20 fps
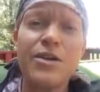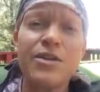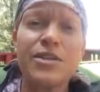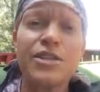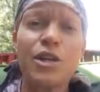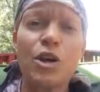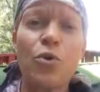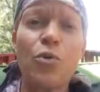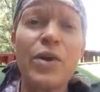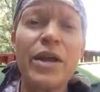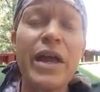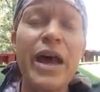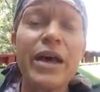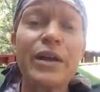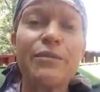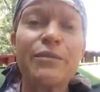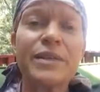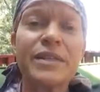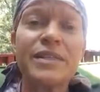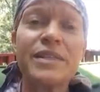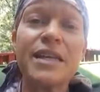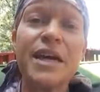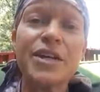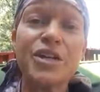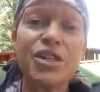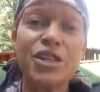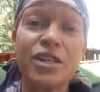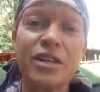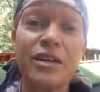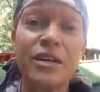So we had a
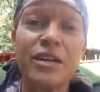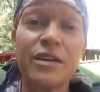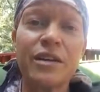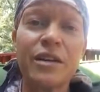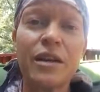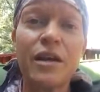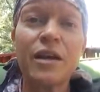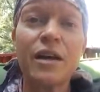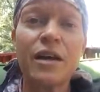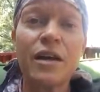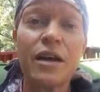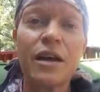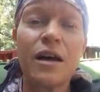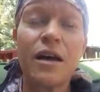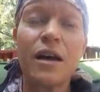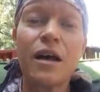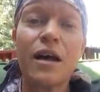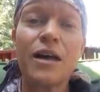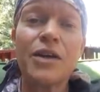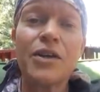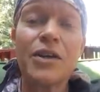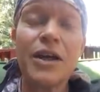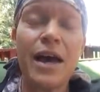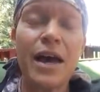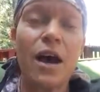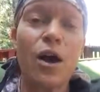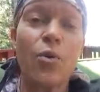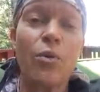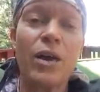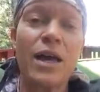recession
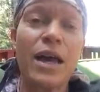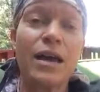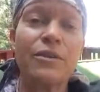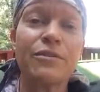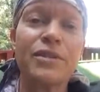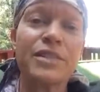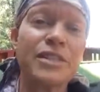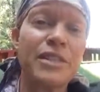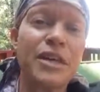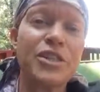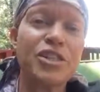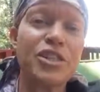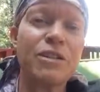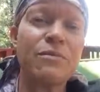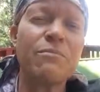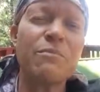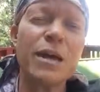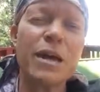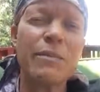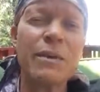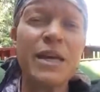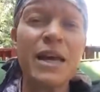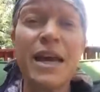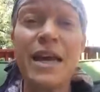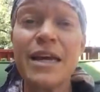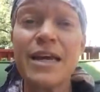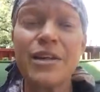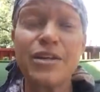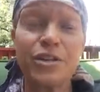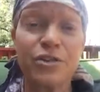we had a recession maybe
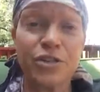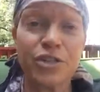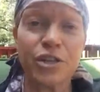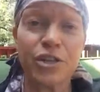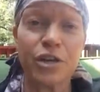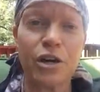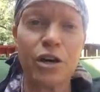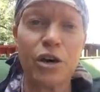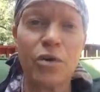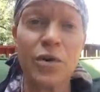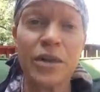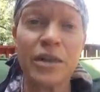8 years ago,